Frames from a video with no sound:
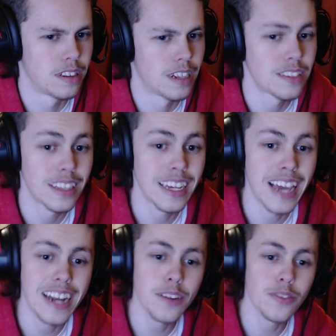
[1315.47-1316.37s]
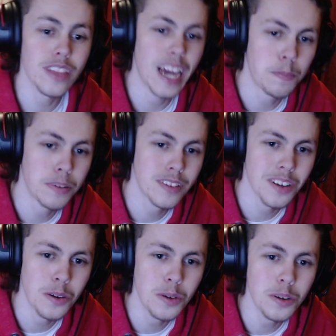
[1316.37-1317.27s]
That's the end of the
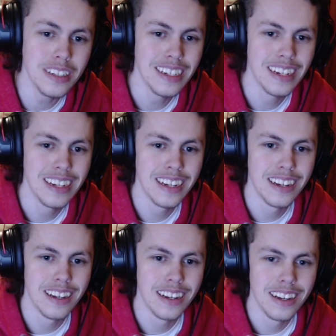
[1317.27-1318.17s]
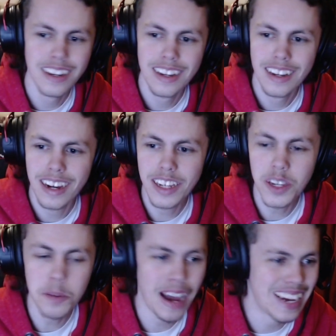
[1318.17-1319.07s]
episode? Are
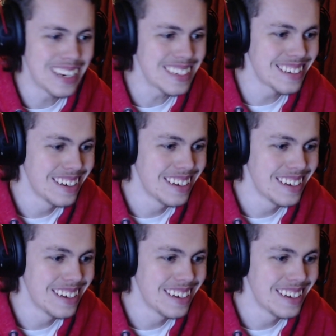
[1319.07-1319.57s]
you mad?